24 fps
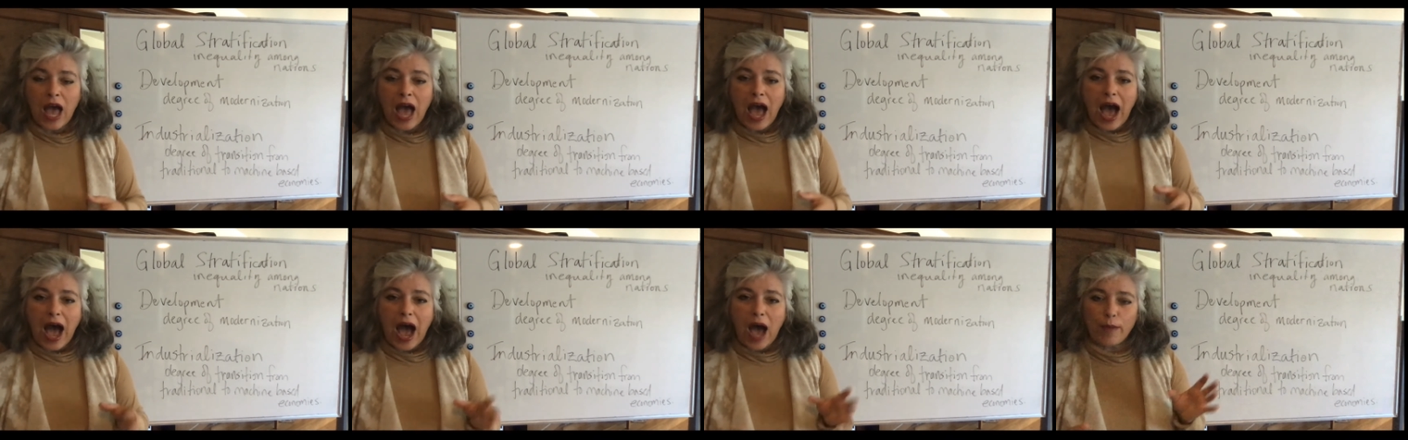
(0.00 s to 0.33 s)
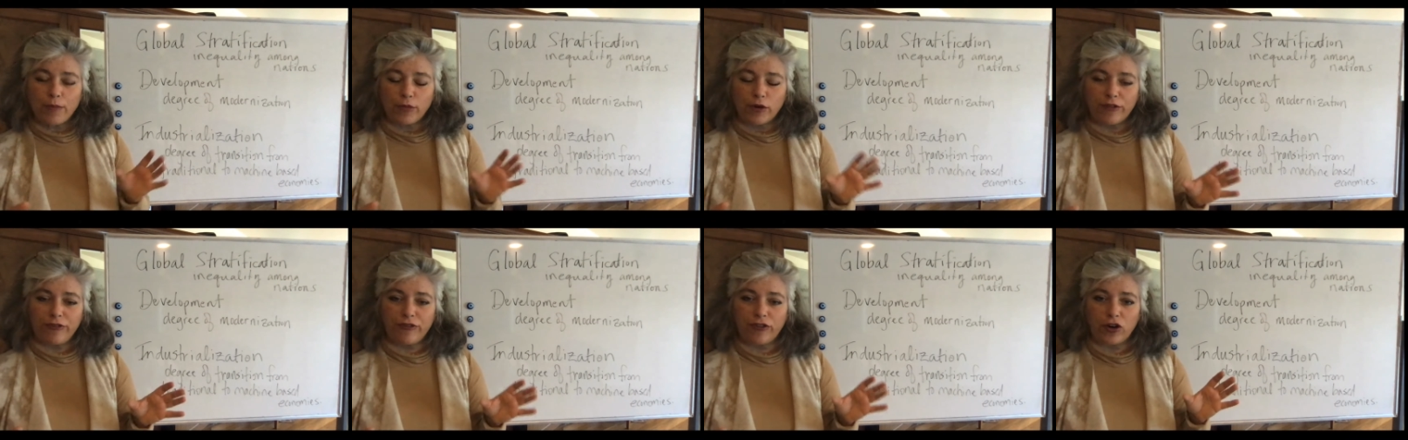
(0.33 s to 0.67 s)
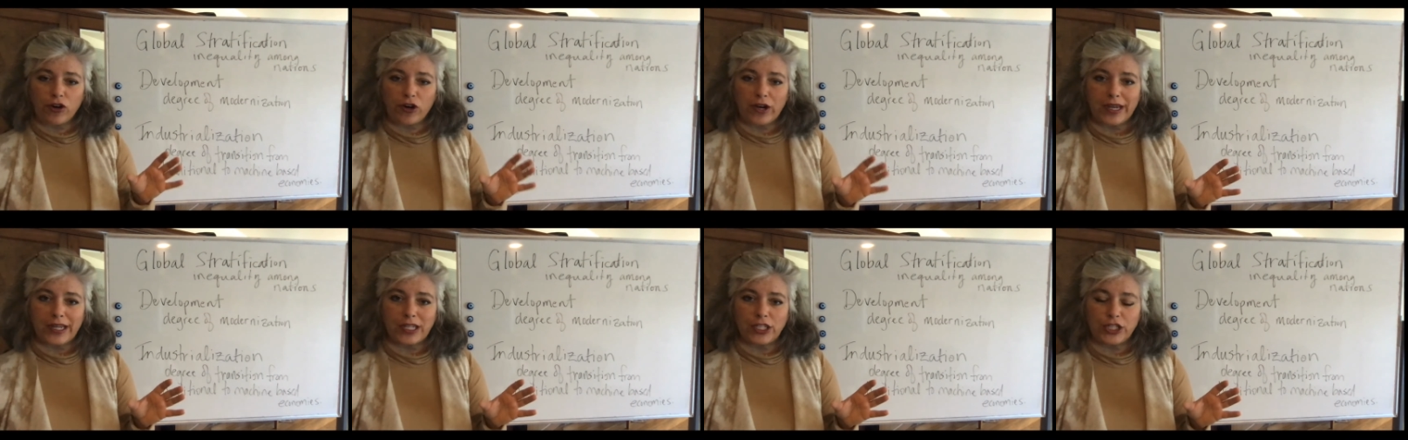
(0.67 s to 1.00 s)
I'm
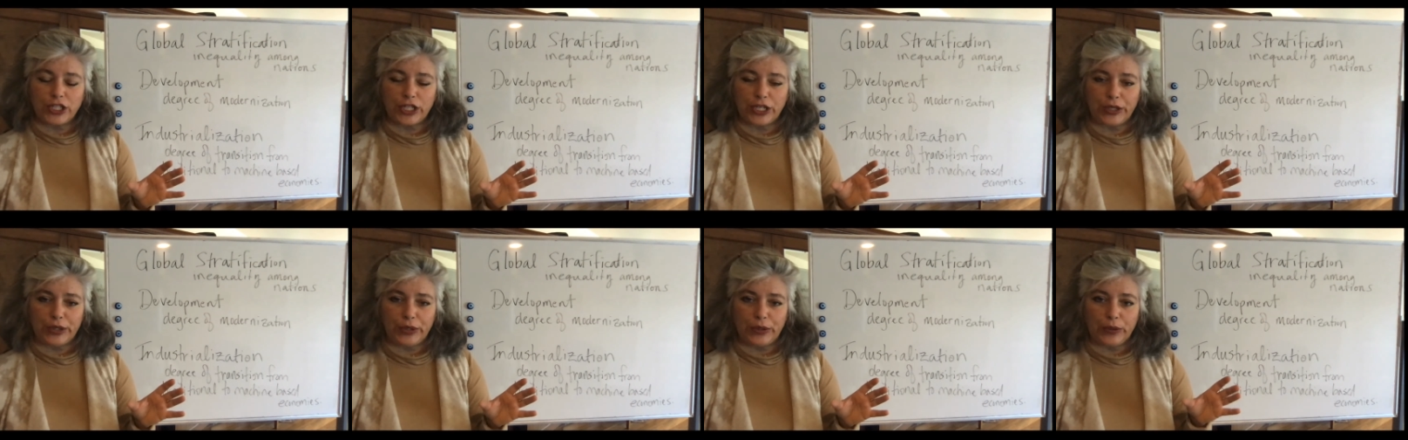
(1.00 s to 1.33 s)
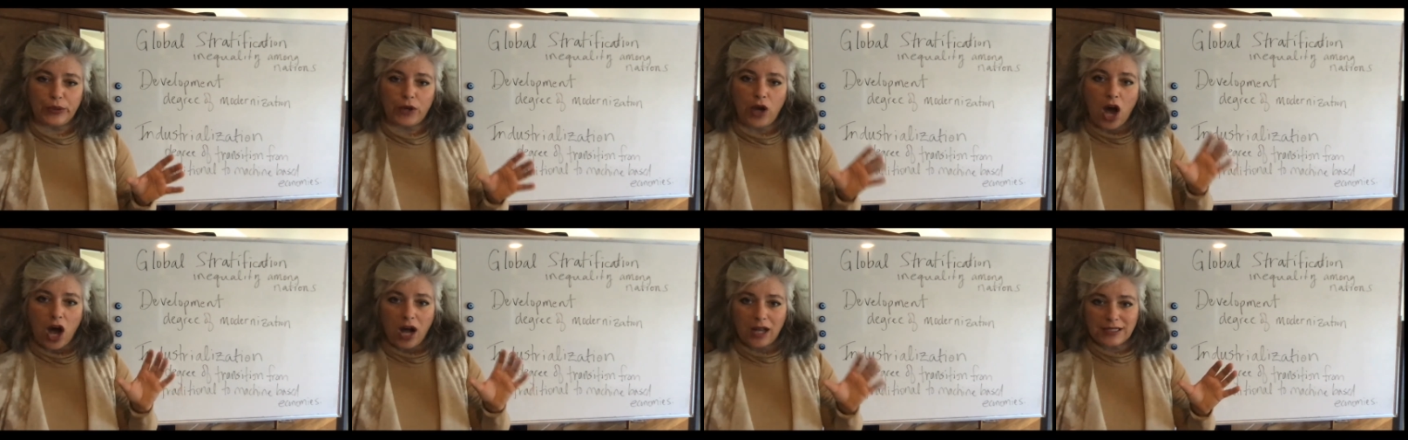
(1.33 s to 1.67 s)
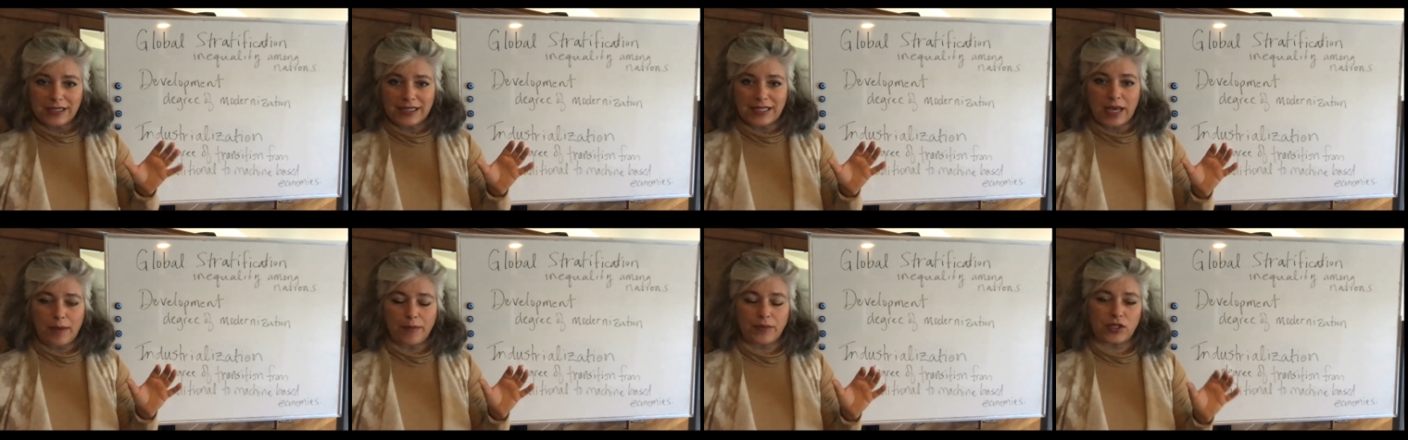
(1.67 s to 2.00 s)
referring to
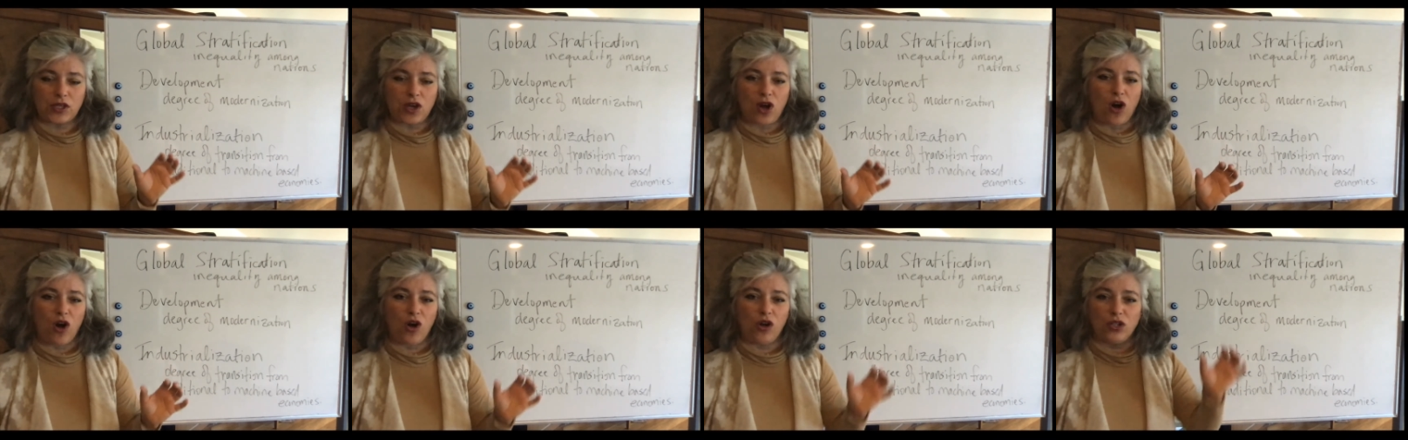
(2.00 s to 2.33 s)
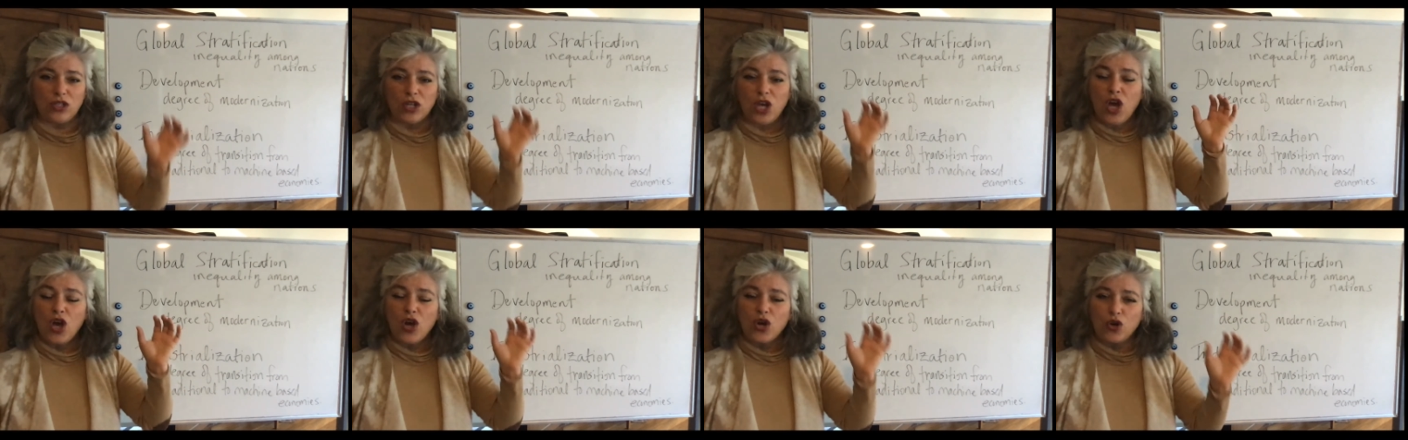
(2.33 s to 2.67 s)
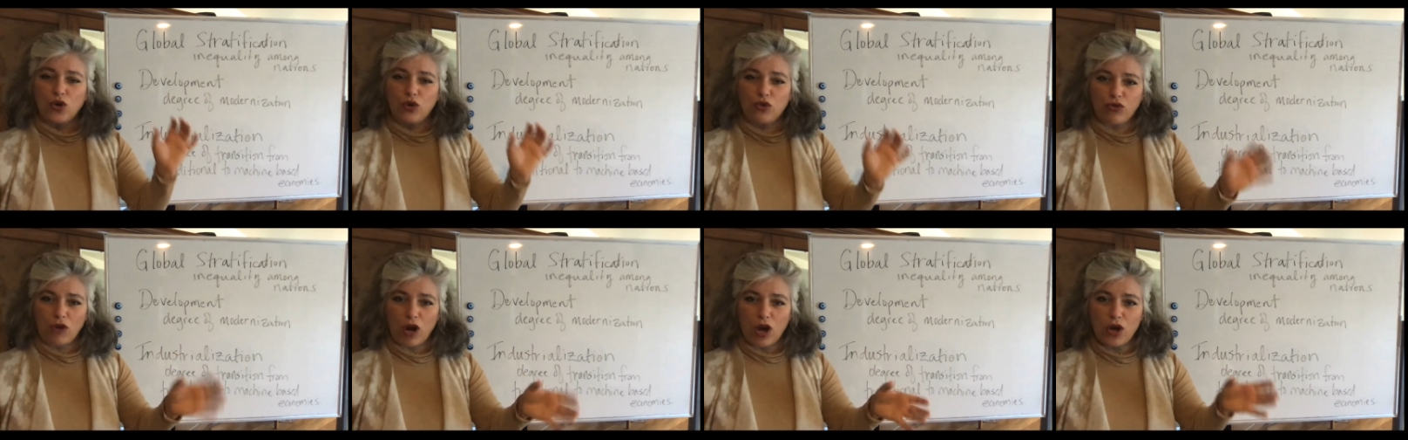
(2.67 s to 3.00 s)
concepts called
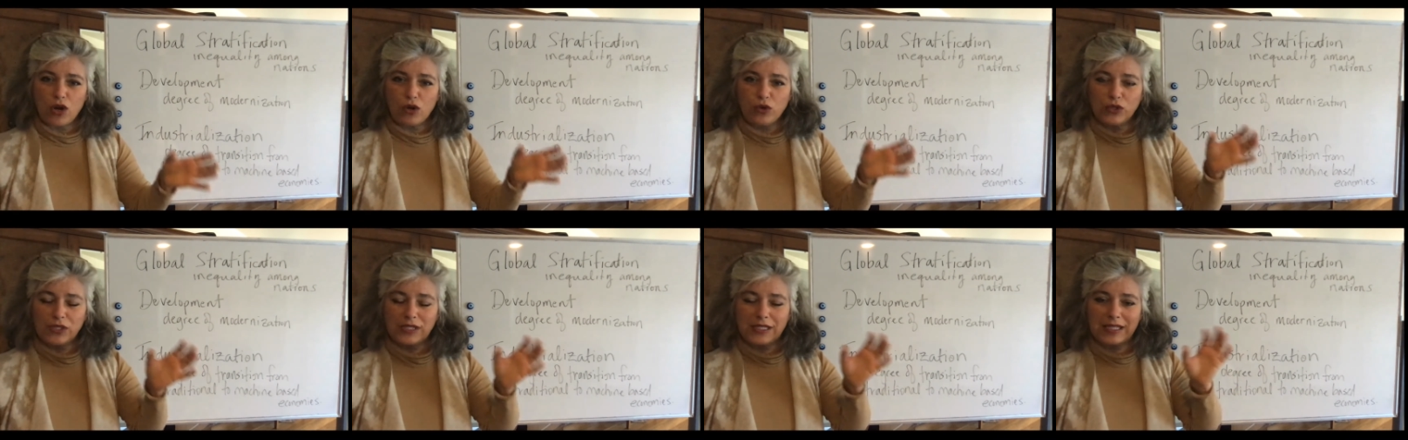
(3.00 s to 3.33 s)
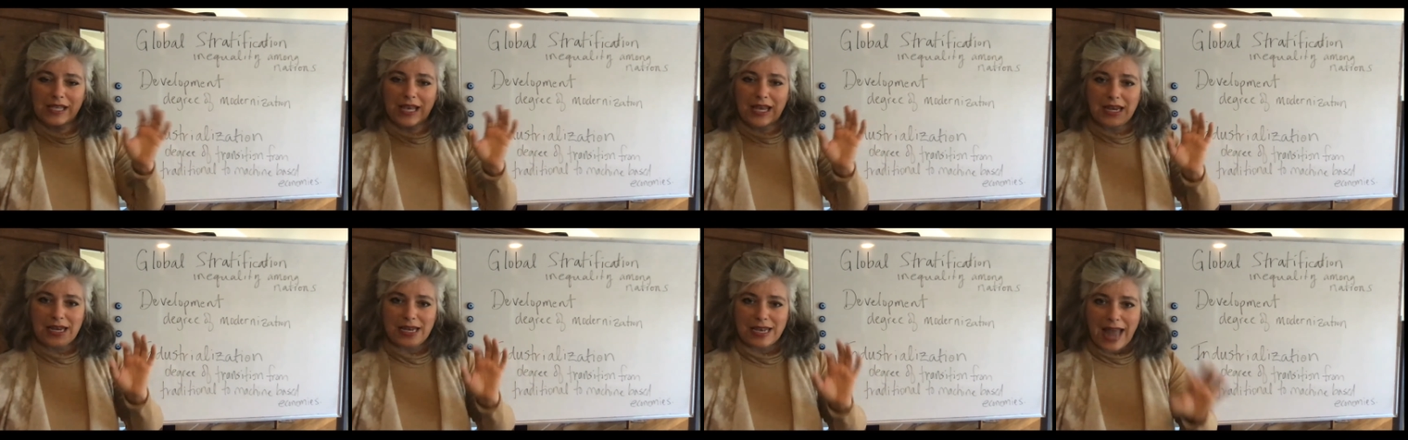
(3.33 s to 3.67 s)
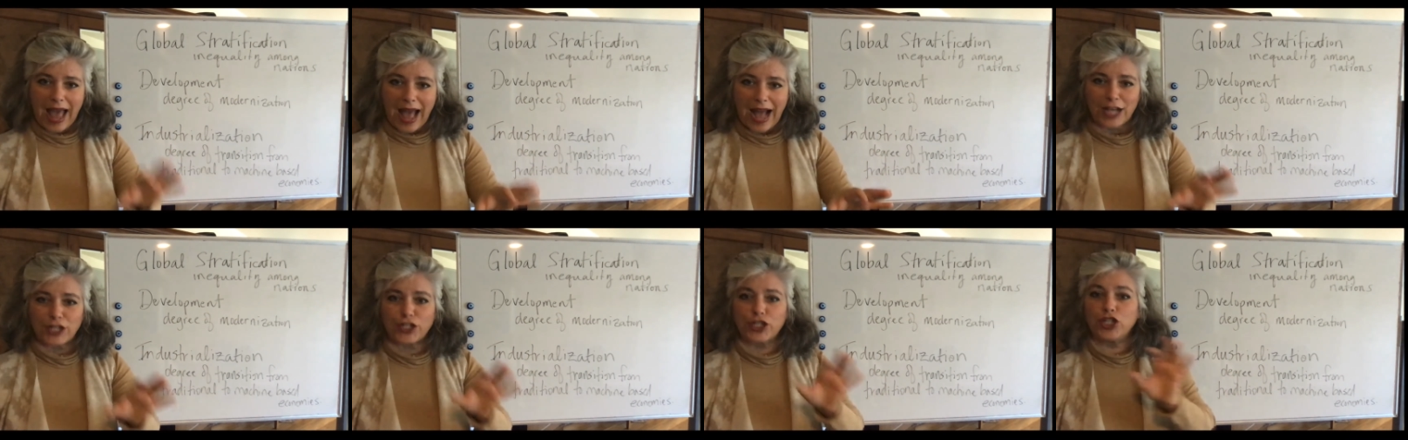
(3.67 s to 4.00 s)
gross
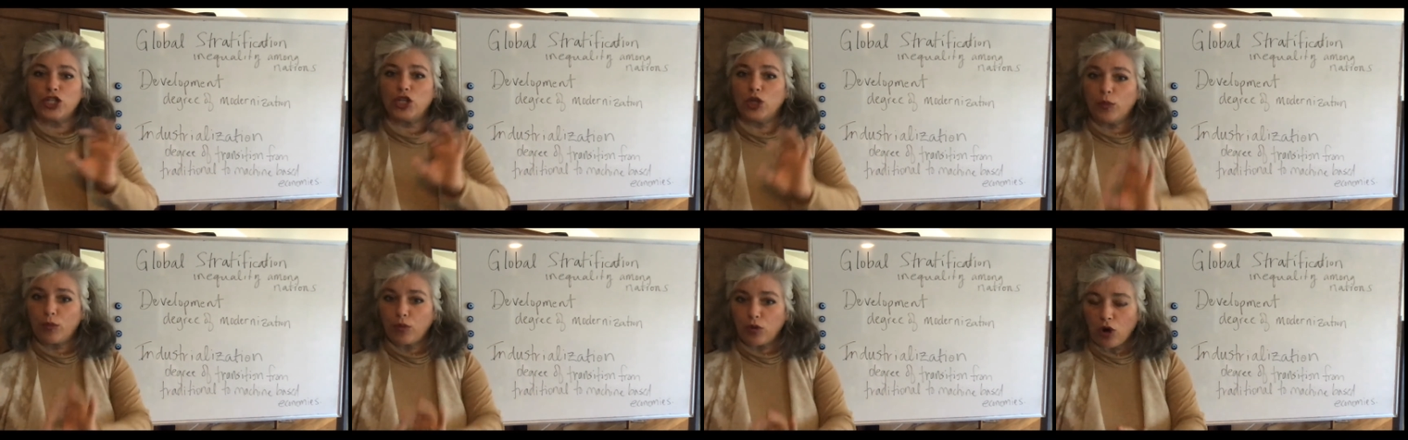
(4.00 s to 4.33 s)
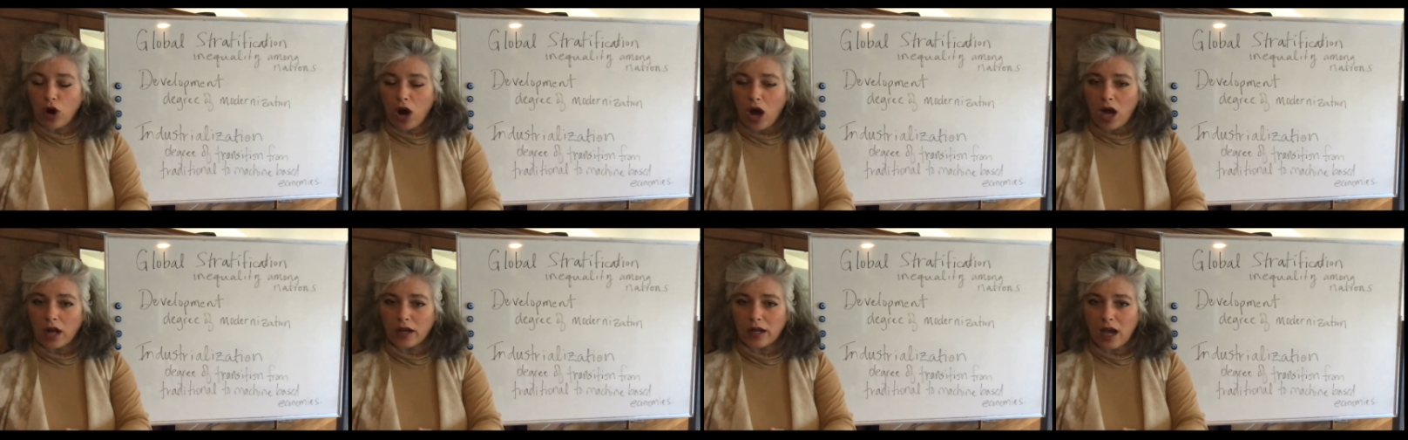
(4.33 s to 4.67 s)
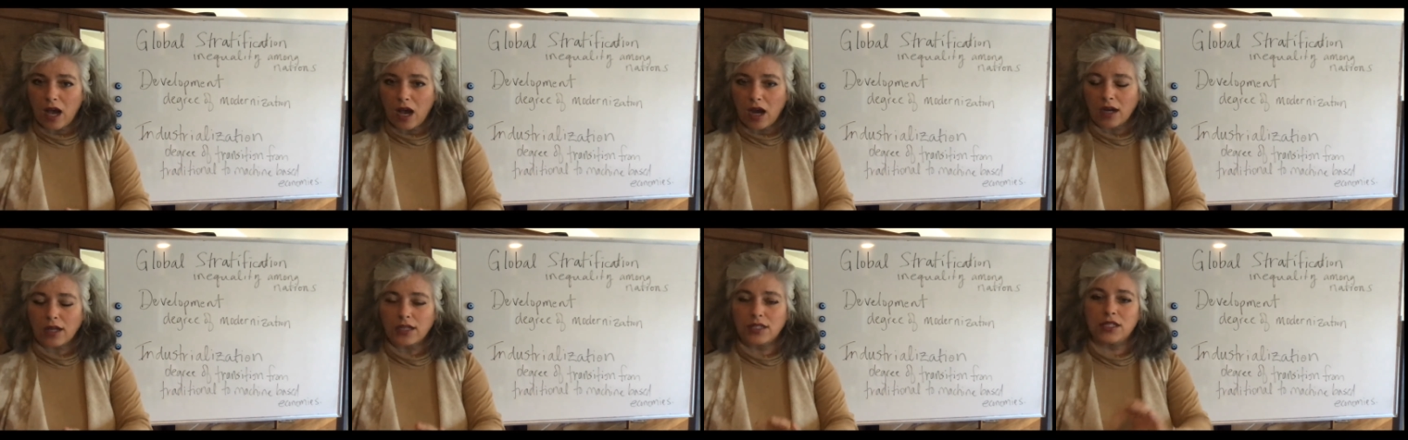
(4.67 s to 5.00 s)
national
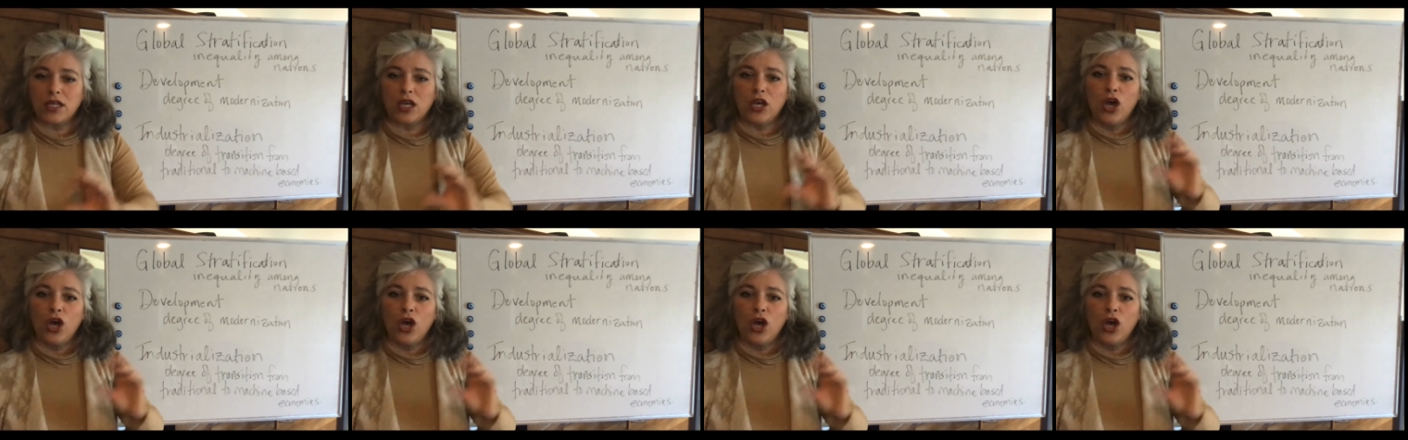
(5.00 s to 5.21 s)
product